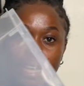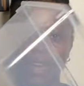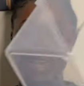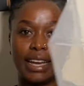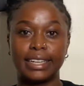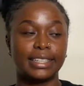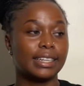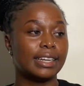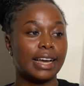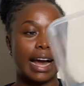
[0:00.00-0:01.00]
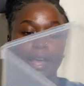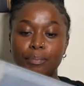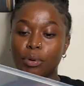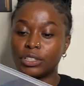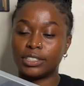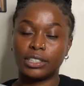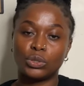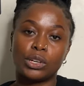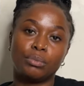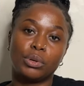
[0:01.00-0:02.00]
And I bought
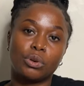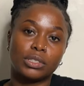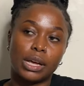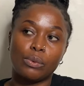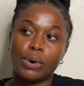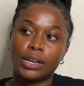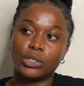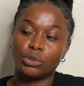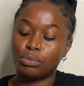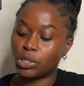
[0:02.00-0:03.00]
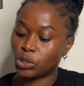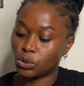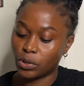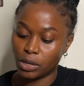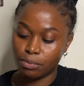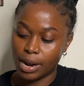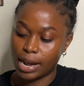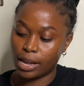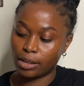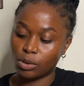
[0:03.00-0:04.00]
this one because I want to be storing
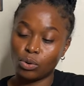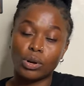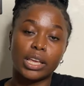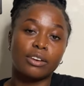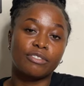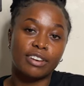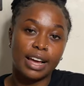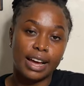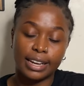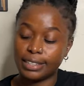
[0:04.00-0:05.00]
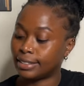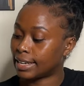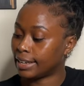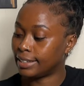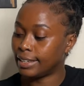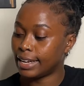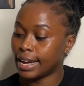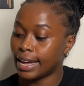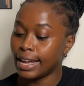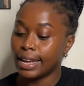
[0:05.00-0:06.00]
my cooking flour inside
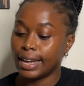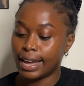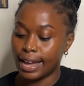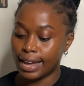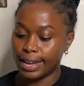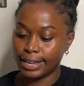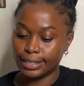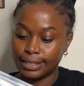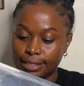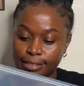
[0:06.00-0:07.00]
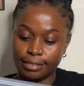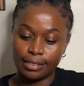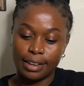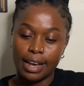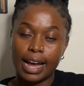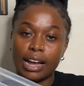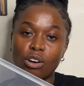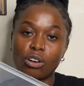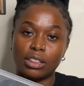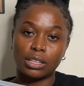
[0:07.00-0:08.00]
here. And I
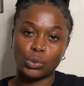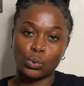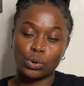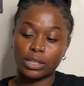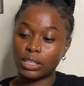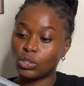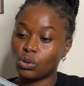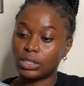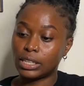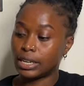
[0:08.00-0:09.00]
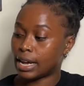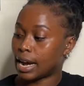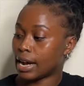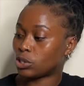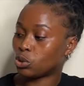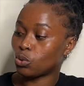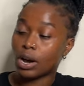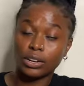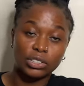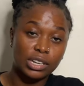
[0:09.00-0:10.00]
got this container at
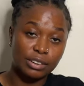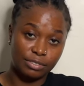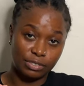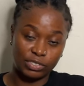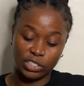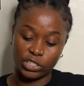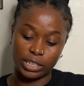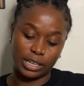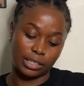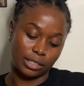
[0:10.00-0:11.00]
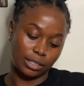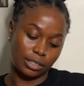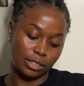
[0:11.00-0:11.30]
250 shillings.